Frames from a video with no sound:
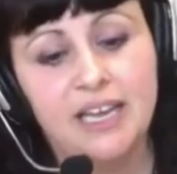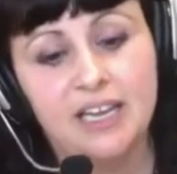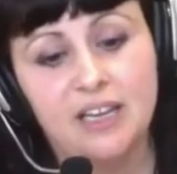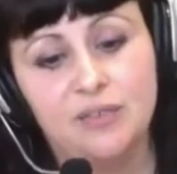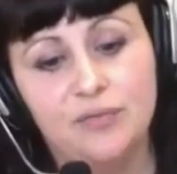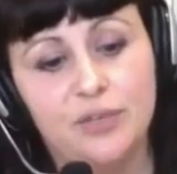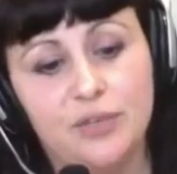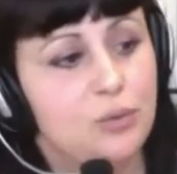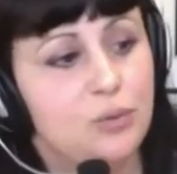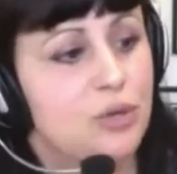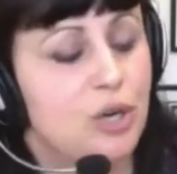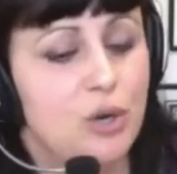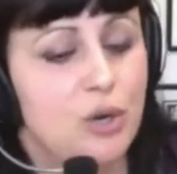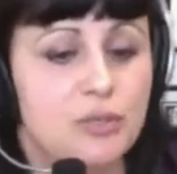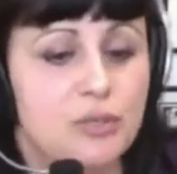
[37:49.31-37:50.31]
If you
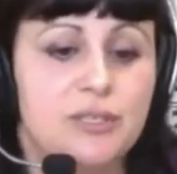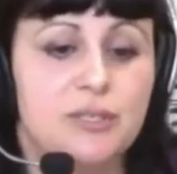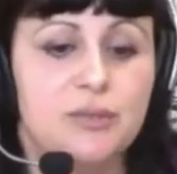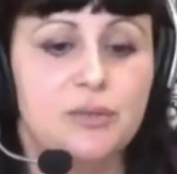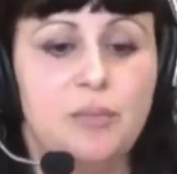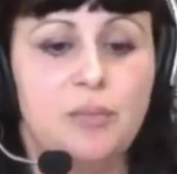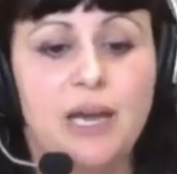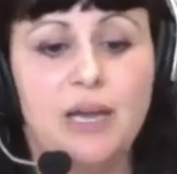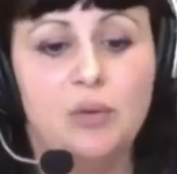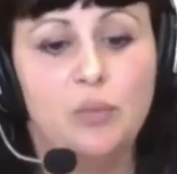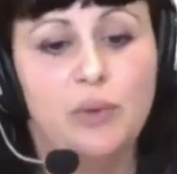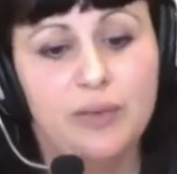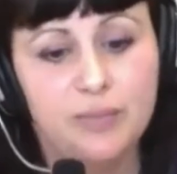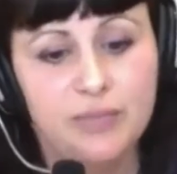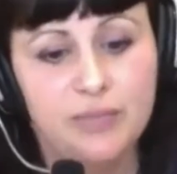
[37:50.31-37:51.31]
go to my
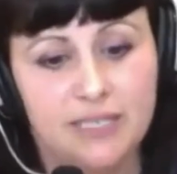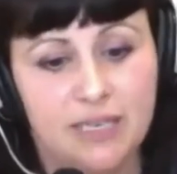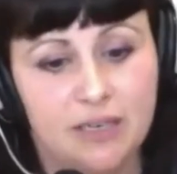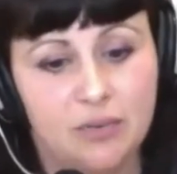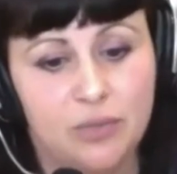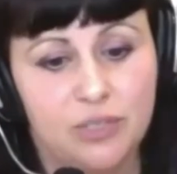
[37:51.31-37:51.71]
website,